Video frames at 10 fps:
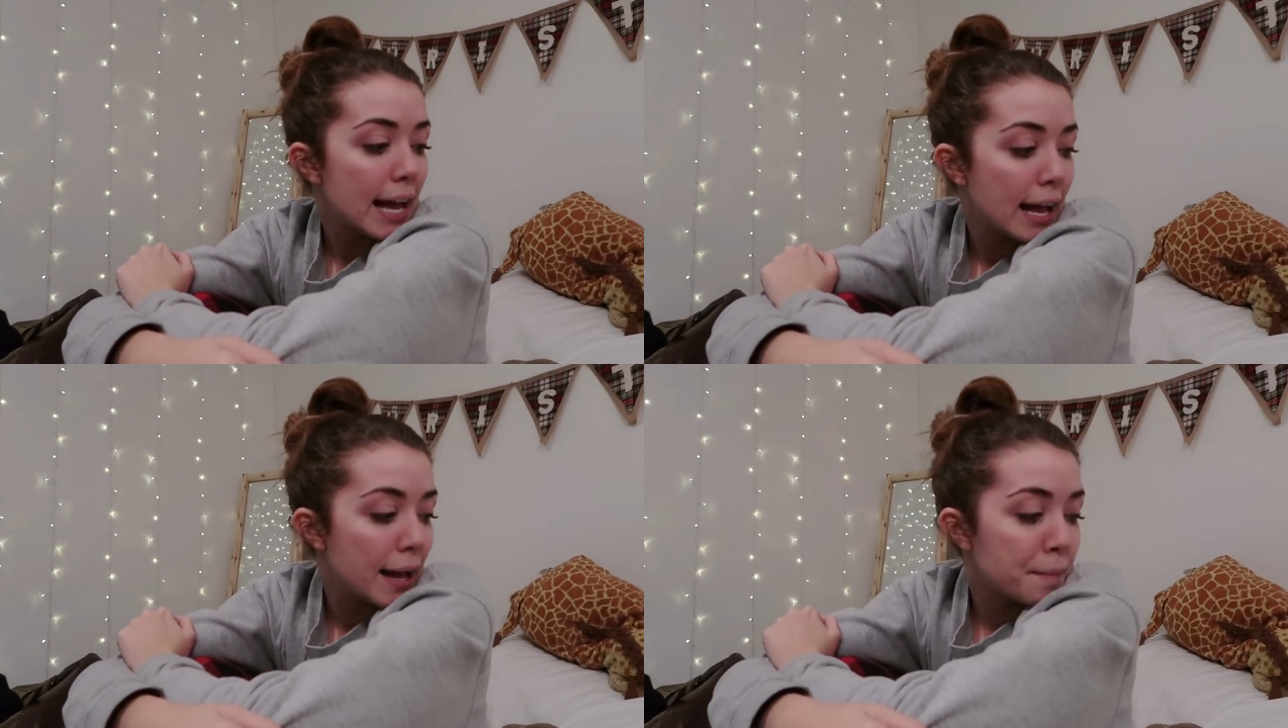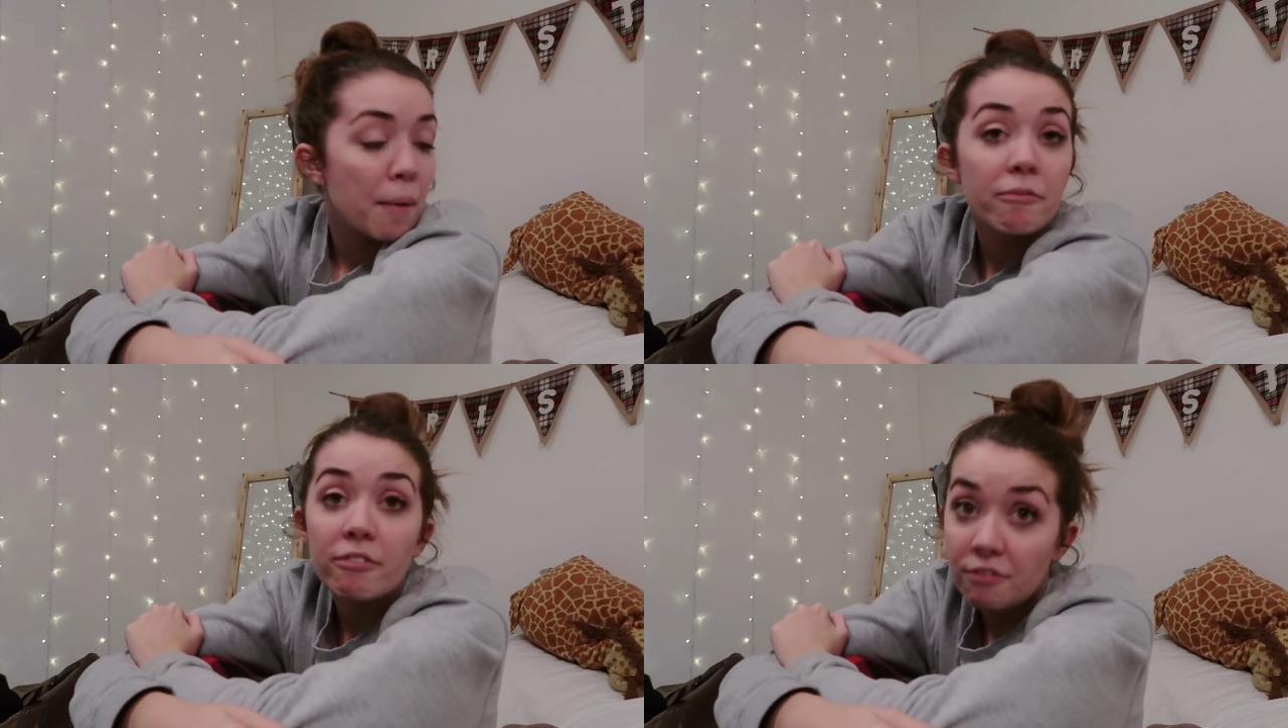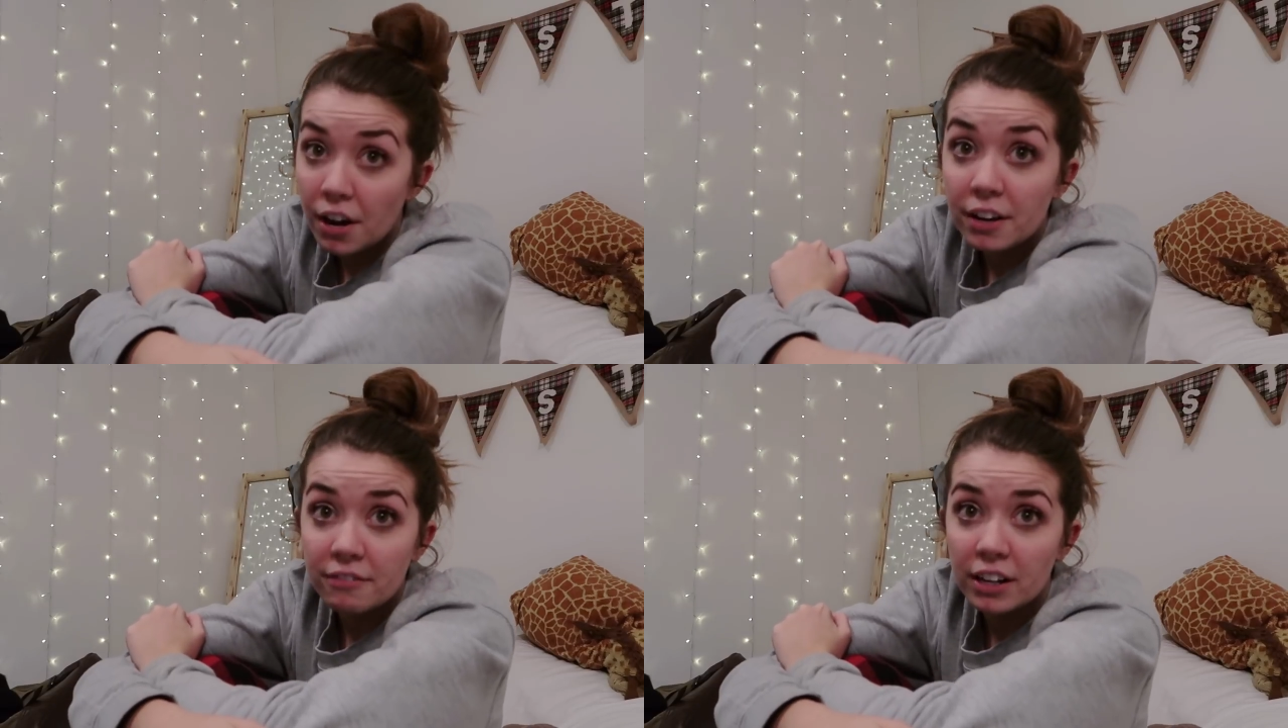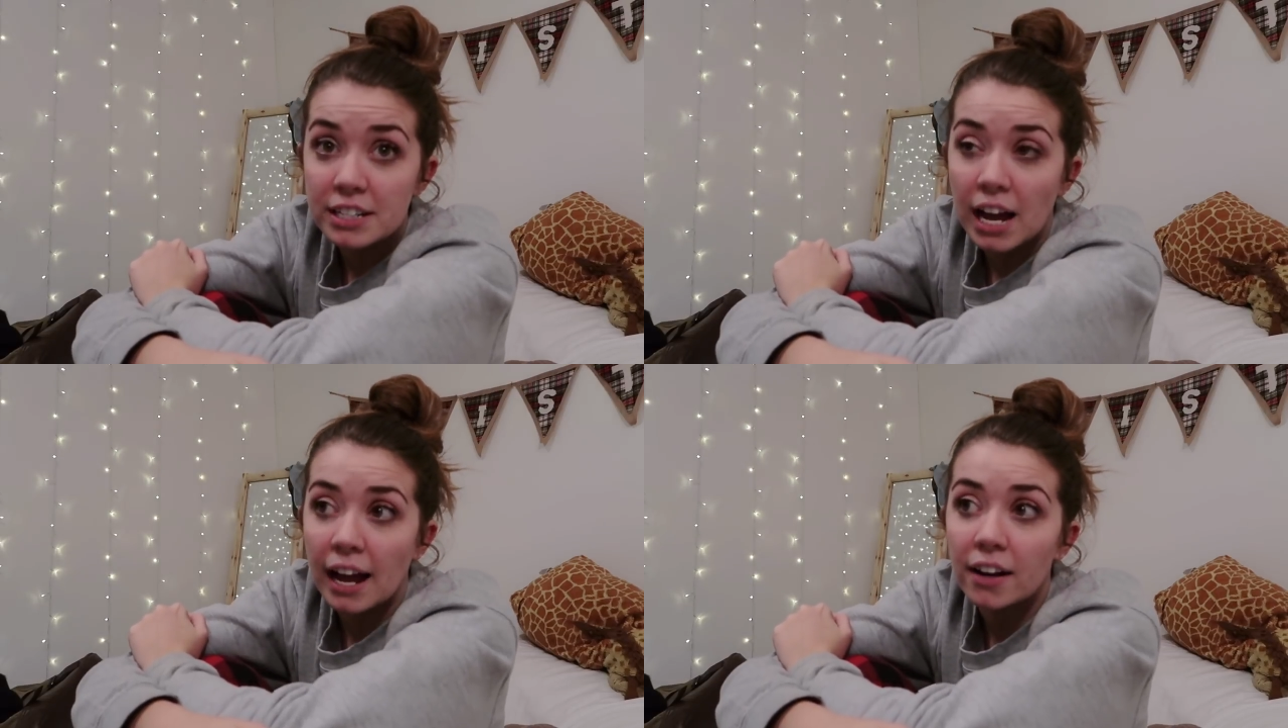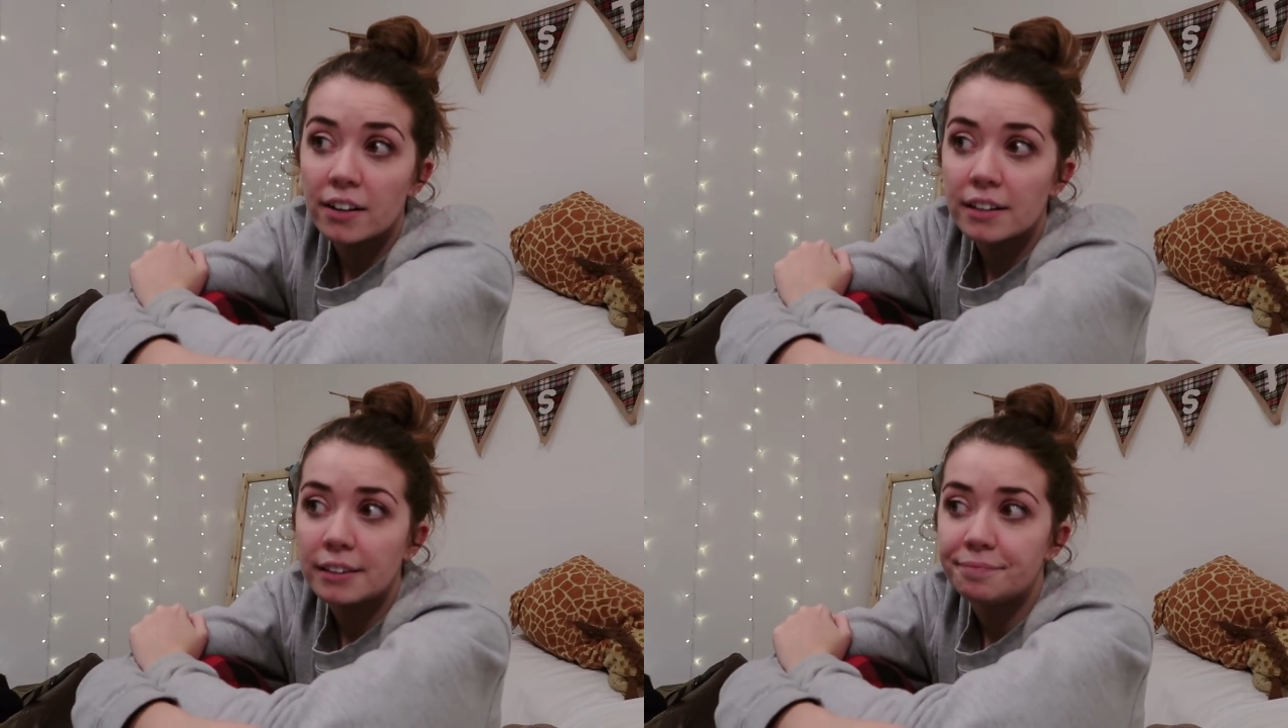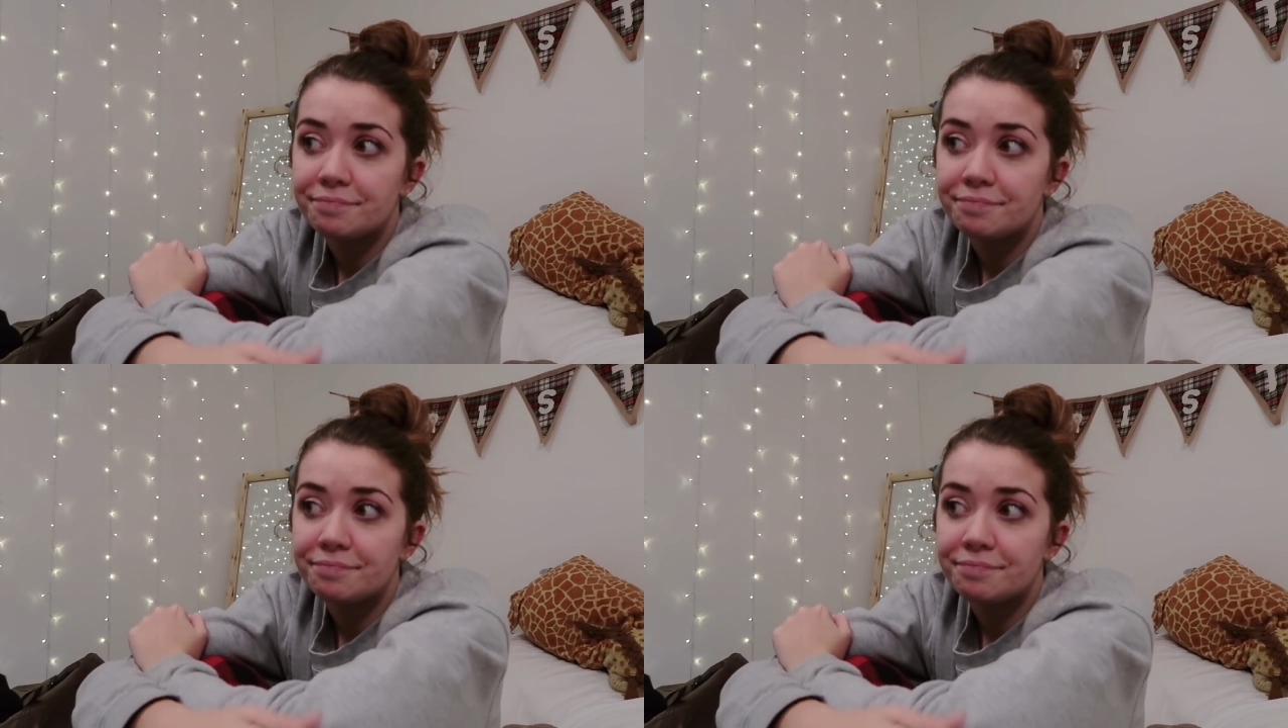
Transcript: Um, I'm very, very tired.